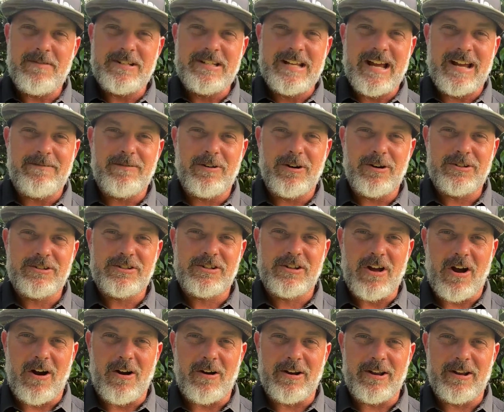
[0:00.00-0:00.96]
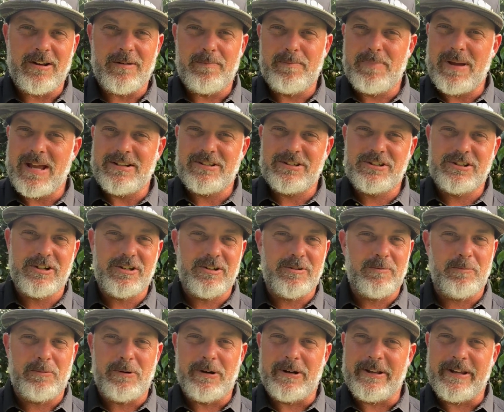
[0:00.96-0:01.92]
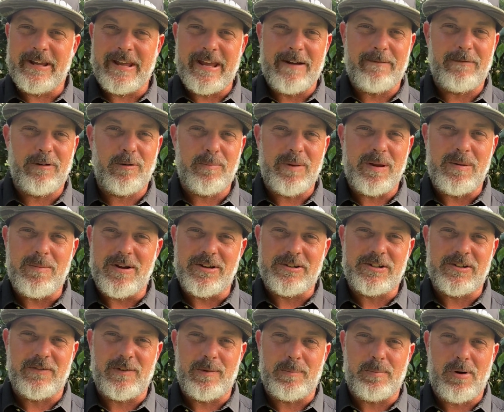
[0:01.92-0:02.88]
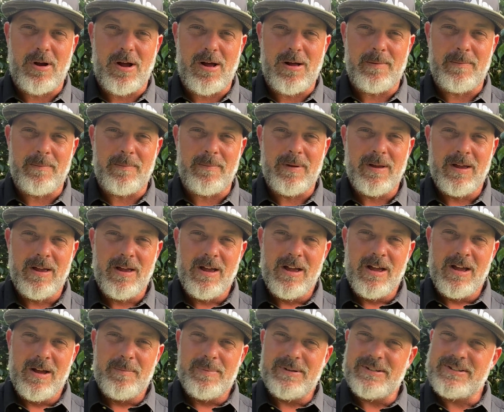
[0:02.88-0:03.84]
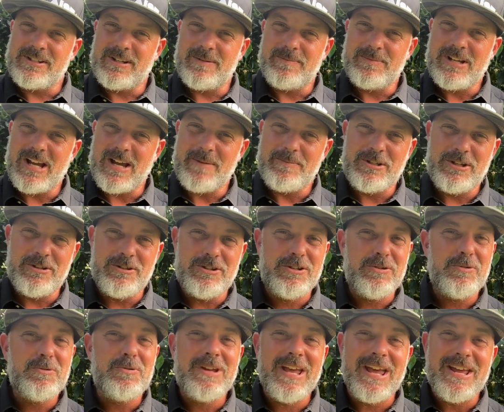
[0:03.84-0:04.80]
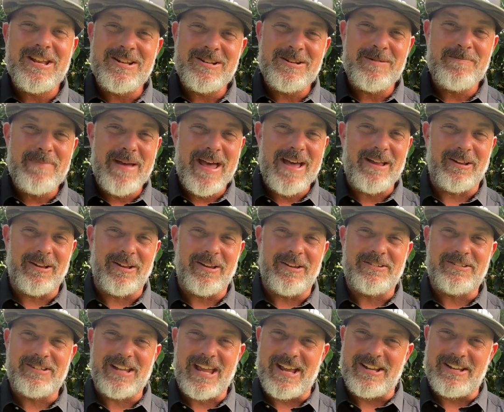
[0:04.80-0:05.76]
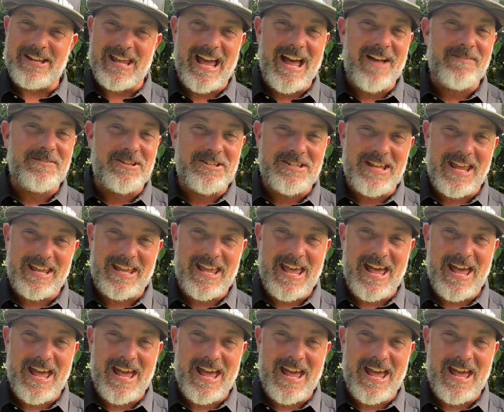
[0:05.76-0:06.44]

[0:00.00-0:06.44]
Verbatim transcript: a diverse garden, pests shouldn't really ever be much of a problem. But sometimes you do get an imbalance and you have to take